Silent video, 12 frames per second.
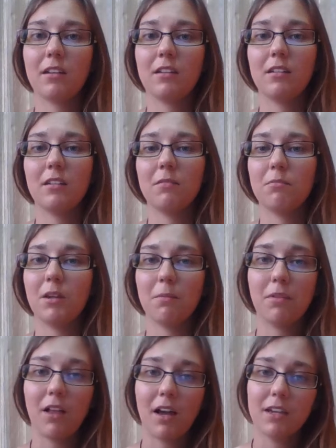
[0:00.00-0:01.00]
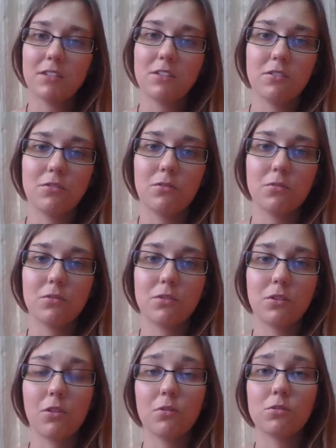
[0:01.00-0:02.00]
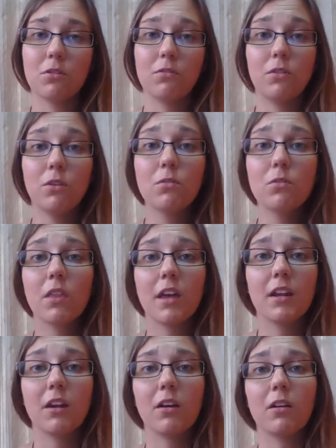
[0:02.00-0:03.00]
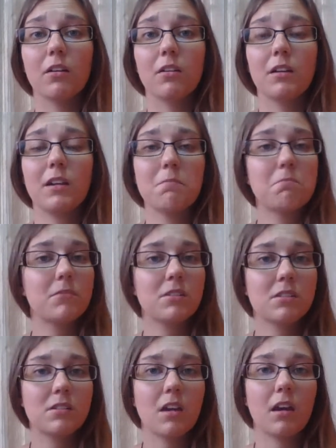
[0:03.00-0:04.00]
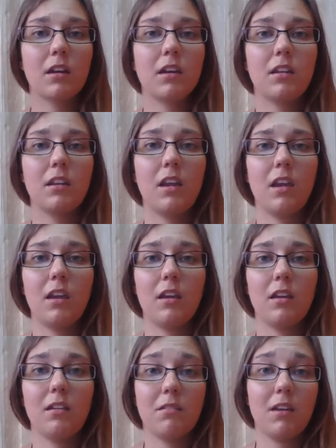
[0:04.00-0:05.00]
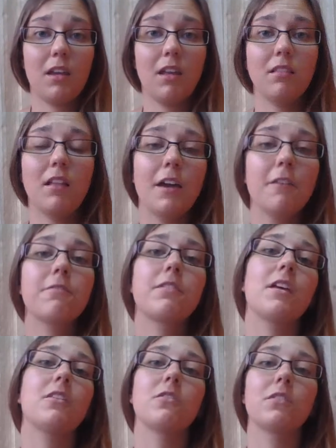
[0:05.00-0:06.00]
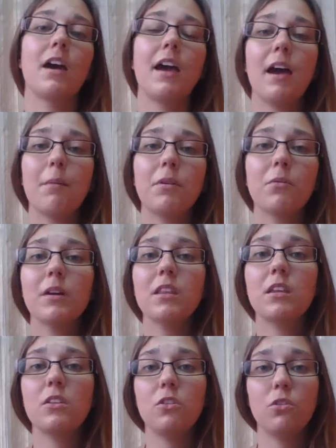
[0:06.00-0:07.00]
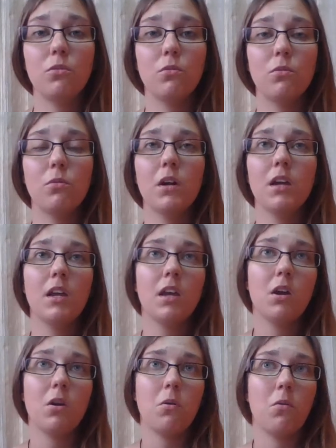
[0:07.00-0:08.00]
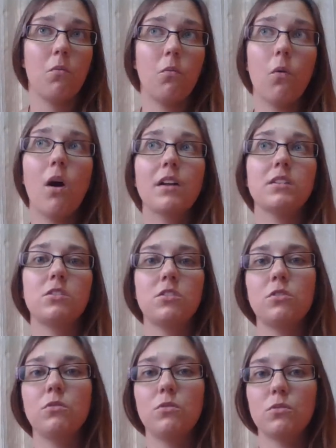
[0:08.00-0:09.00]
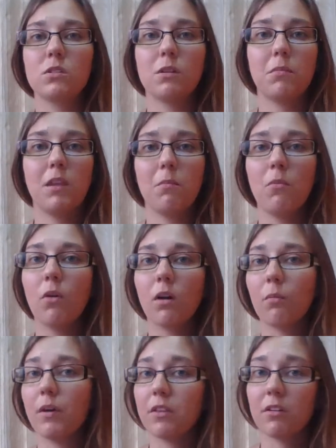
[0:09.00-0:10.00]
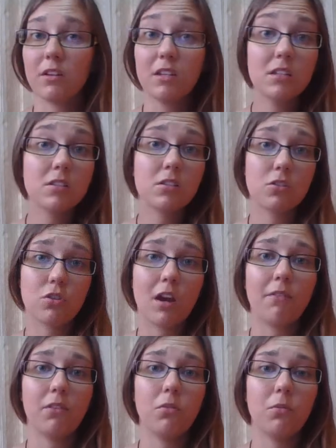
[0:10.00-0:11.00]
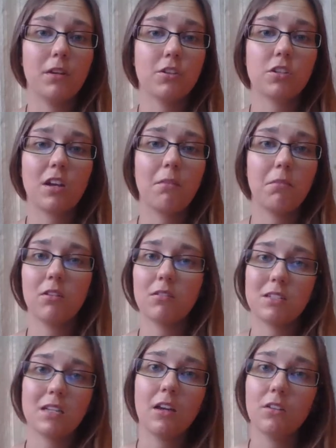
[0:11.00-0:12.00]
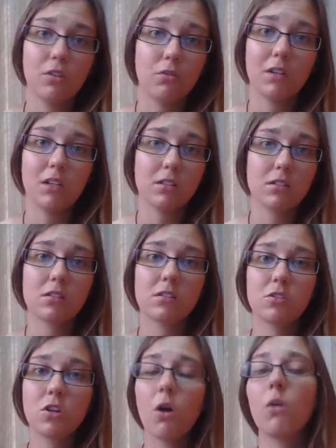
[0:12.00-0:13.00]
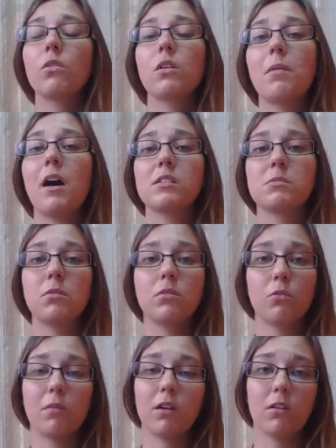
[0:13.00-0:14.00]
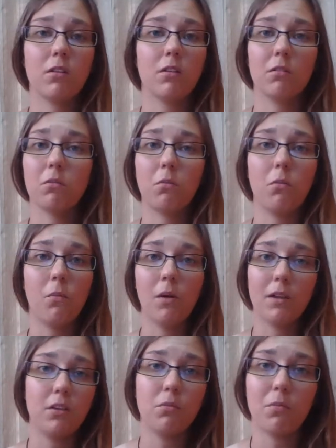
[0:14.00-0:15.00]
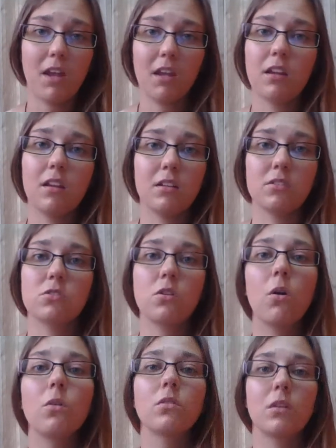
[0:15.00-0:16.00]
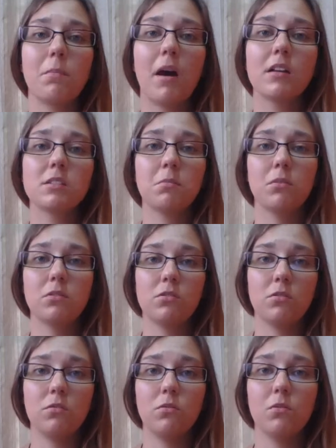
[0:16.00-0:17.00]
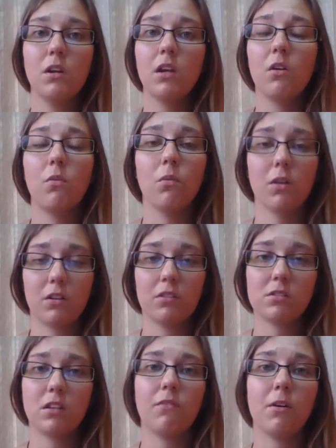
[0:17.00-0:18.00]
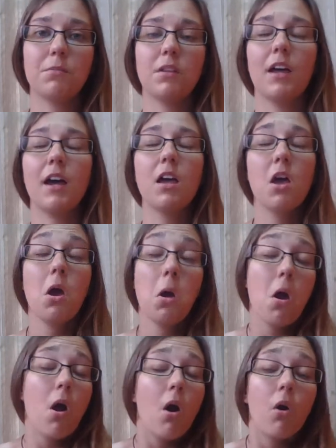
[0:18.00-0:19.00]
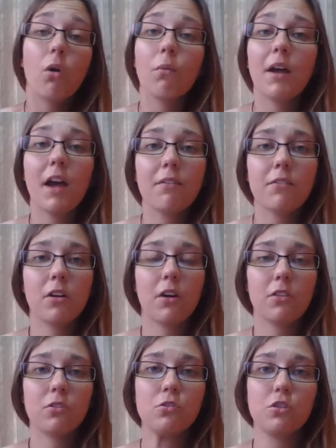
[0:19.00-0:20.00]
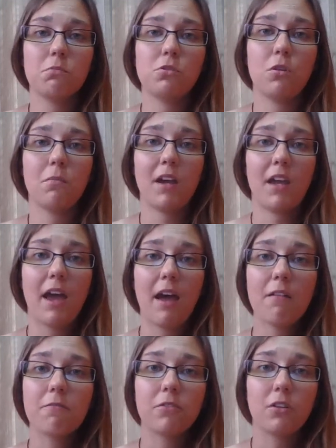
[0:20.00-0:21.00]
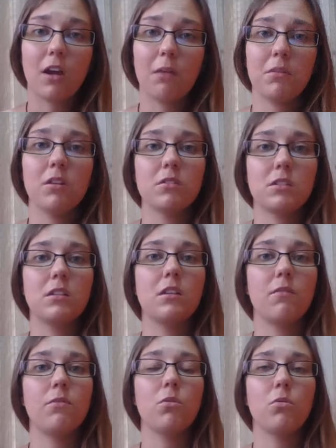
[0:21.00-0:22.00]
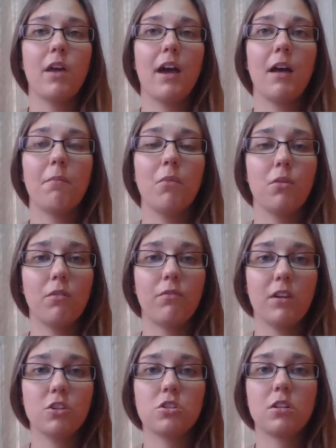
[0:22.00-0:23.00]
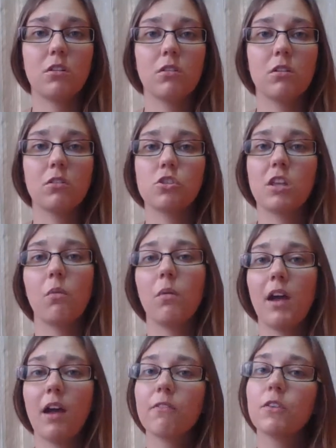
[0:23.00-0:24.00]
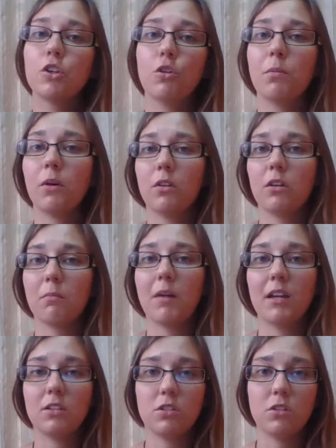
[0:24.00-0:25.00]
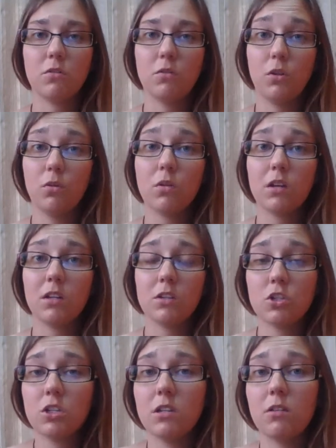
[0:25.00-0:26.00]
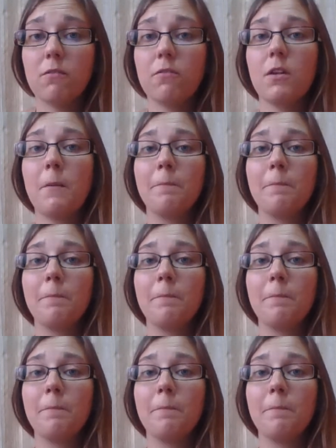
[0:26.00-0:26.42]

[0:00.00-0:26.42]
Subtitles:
can be applied to those of you that are stuck in a life that you're not happy with and you want to do something more, whether it is to travel, which I'm here to tell you it is totally possible no matter what you make. It is totally possible to work yourself up to that. Or whatever other dreams you might have, I'm here to give you that motivation and courage that whatever you put your mind to, you can achieve